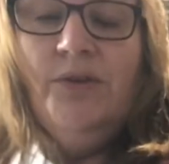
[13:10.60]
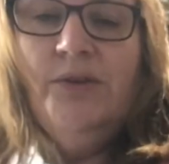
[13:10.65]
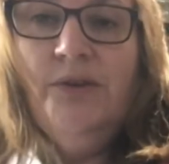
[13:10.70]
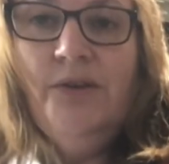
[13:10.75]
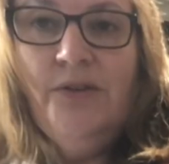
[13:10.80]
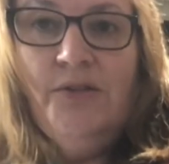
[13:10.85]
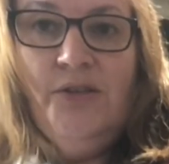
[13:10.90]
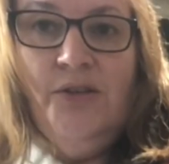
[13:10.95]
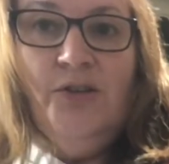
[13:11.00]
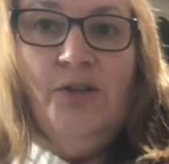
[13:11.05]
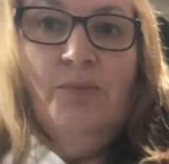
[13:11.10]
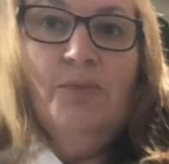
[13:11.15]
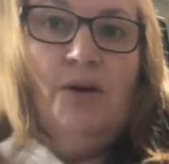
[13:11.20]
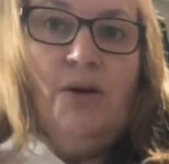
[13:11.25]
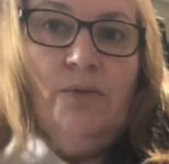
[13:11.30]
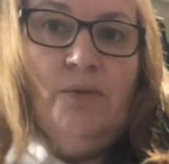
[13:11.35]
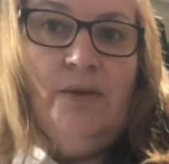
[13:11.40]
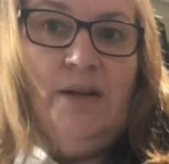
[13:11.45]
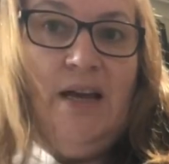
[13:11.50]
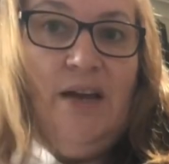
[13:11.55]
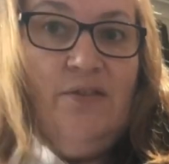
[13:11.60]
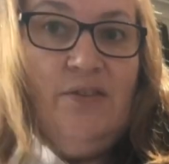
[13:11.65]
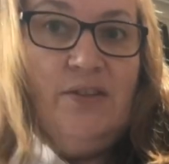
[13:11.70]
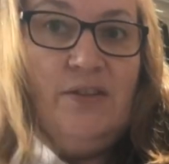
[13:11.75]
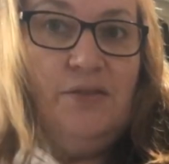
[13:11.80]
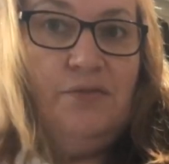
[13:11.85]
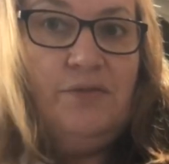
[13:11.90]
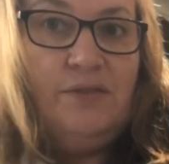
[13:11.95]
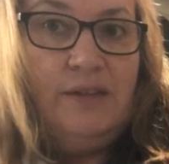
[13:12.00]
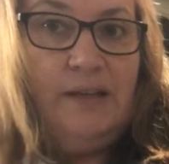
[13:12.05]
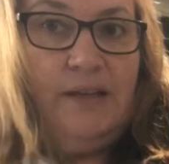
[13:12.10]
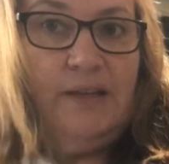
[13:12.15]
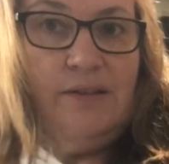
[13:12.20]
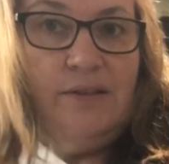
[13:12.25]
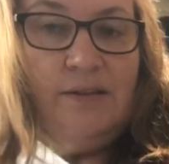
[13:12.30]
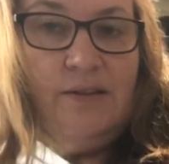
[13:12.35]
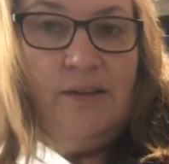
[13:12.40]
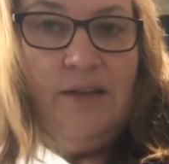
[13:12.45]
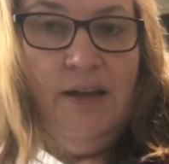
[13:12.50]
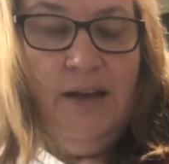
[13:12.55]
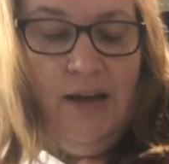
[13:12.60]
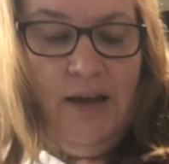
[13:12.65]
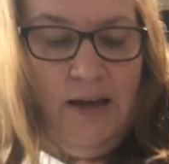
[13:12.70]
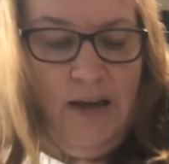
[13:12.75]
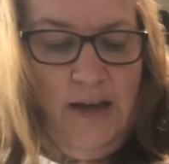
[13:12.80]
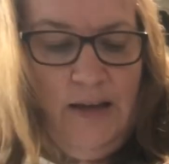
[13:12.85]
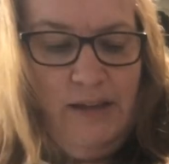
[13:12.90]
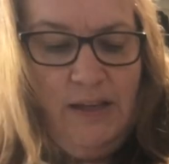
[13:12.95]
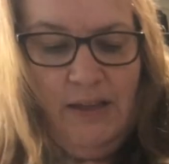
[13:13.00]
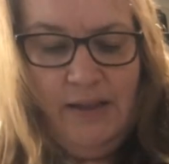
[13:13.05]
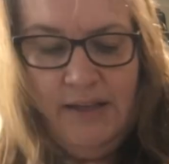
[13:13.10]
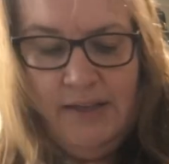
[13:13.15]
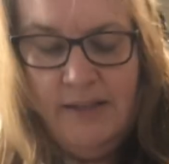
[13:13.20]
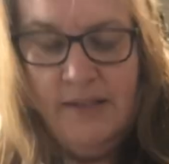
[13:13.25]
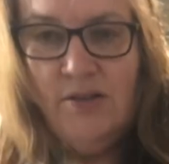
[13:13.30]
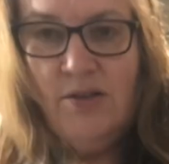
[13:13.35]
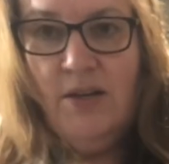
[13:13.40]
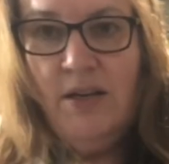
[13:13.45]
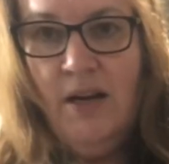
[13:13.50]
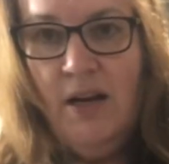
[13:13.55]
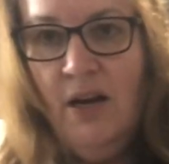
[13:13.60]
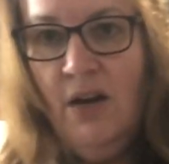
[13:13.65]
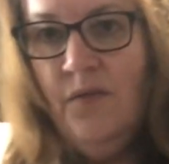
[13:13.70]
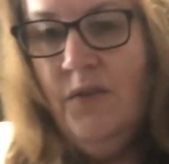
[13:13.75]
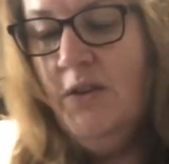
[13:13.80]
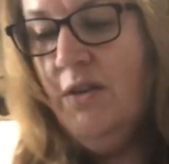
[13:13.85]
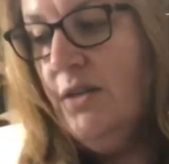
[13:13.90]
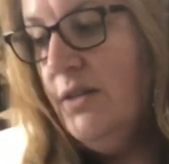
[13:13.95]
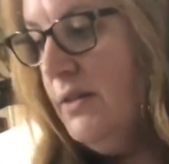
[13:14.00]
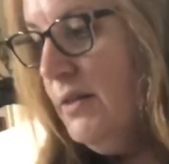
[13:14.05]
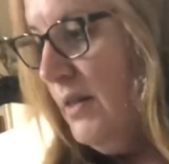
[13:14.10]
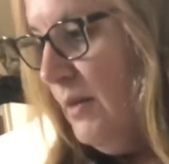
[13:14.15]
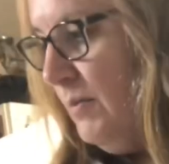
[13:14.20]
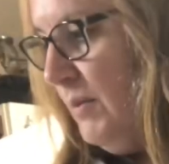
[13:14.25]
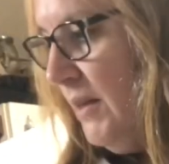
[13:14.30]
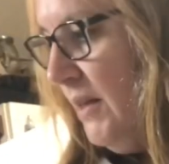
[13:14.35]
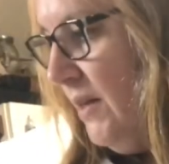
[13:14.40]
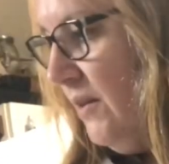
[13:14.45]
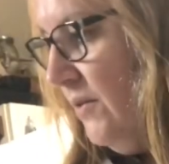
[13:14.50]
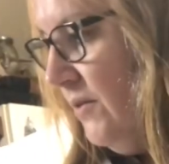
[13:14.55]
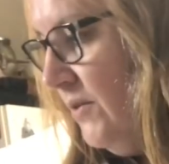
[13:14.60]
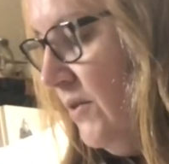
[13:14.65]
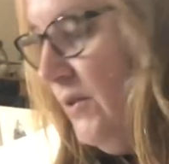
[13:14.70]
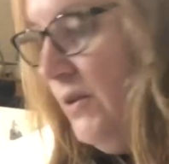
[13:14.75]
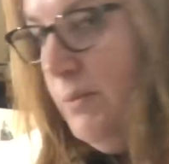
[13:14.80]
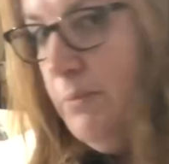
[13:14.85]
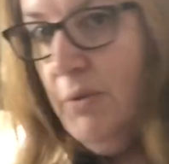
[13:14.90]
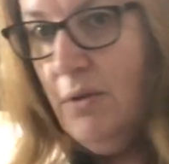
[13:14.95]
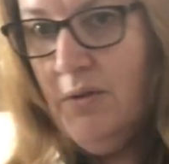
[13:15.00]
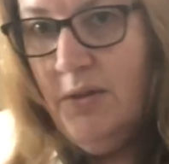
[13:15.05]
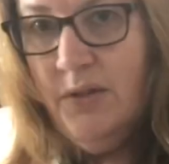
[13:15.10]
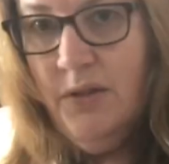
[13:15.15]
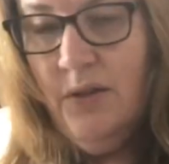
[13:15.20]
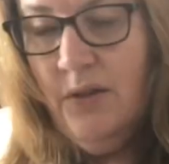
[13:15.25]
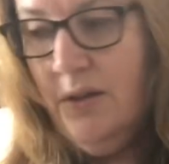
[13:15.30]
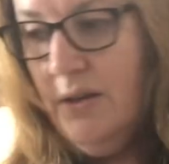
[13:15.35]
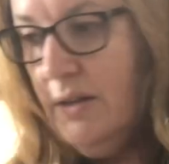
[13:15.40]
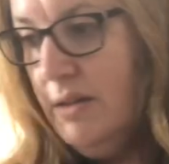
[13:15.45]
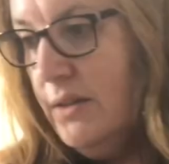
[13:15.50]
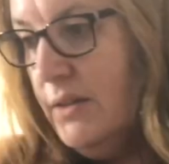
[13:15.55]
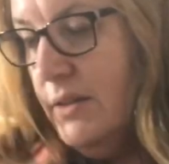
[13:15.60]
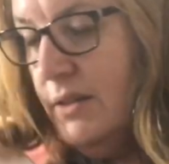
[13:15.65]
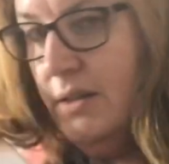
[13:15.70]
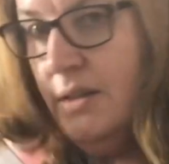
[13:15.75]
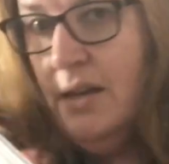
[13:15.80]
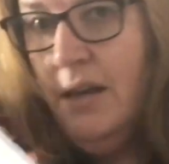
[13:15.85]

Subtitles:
it, so you might want to have it different length. And then this has got a 1/2 inch seam allowance on both sides.